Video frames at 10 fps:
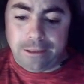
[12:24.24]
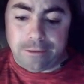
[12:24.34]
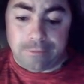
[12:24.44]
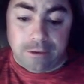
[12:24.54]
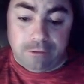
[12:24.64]

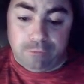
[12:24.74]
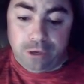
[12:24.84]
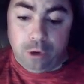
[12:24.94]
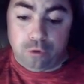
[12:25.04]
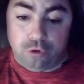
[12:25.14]
then if we
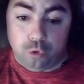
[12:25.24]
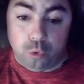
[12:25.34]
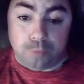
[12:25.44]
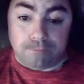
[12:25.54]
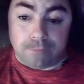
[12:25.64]
go
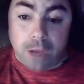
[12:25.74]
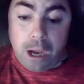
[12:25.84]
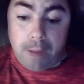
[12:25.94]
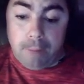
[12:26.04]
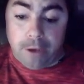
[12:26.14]
to
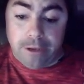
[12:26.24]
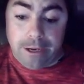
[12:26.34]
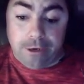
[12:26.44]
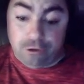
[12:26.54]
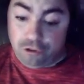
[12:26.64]
uh,
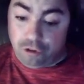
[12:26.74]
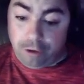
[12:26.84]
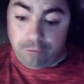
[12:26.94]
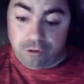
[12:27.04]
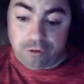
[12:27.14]
Monday, there's a
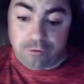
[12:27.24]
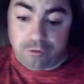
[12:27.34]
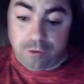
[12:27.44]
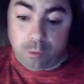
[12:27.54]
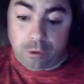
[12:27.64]
slight risk of
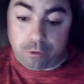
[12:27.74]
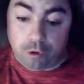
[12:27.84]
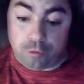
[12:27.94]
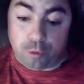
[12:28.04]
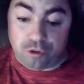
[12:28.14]
severe weather
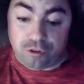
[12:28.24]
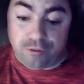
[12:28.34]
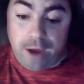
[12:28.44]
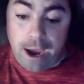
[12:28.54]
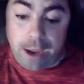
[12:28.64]
across portions of
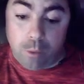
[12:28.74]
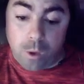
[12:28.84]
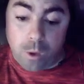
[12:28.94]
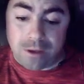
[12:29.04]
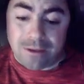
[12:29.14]

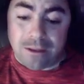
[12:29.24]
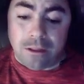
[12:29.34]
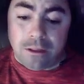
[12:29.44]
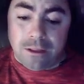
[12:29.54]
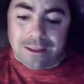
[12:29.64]
Iowa,
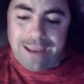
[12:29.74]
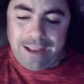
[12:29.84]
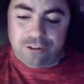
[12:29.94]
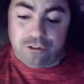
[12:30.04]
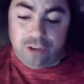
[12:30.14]

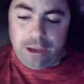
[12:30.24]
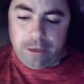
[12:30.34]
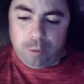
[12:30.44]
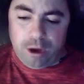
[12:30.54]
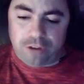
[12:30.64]
Kansas, and
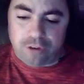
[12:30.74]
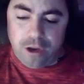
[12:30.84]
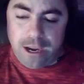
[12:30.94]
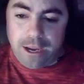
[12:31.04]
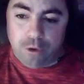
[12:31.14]
Nebraska
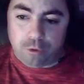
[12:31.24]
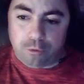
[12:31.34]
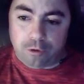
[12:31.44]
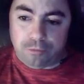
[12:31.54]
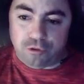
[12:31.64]
and
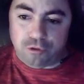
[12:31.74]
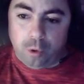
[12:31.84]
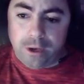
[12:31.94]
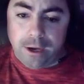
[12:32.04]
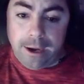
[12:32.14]
northwest
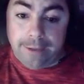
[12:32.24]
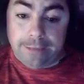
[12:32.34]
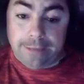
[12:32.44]
Missouri. And